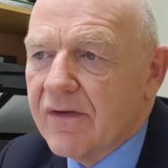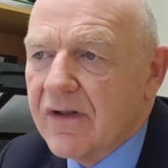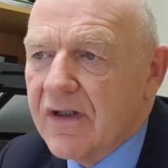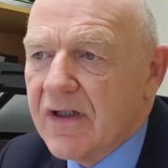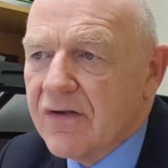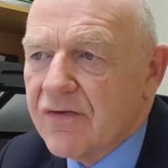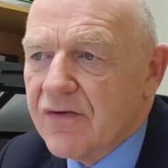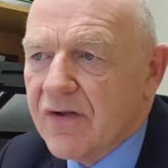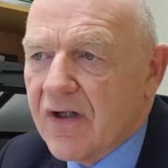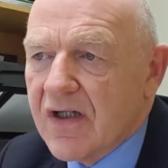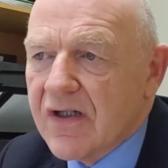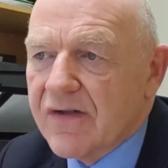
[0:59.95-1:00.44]
the
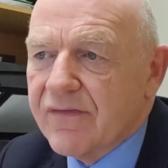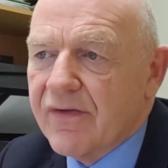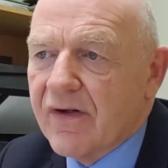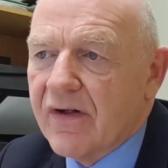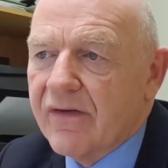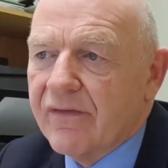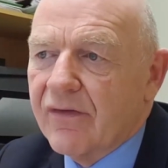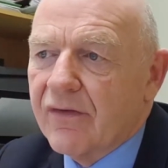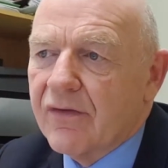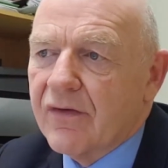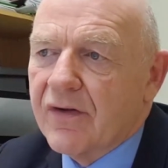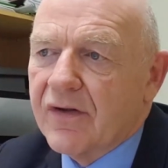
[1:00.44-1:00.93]
transfer
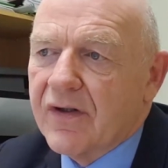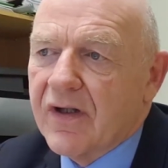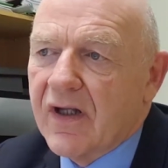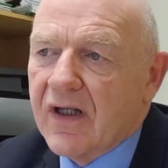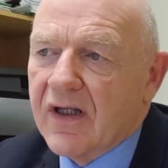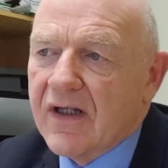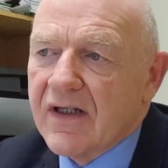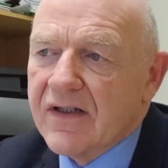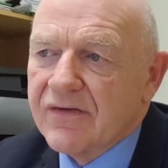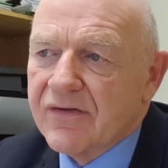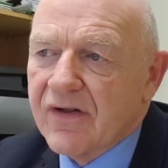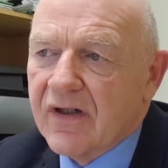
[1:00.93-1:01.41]
of
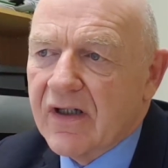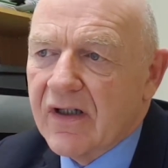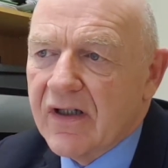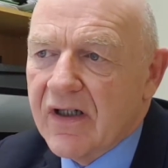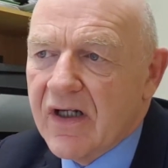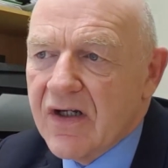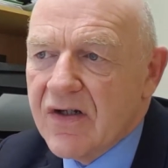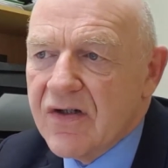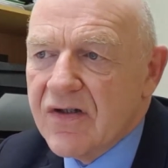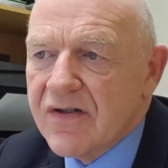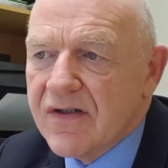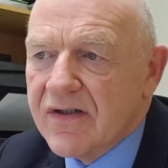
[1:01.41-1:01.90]
undertakings
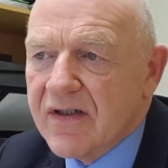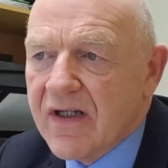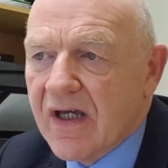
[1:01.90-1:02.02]
regulations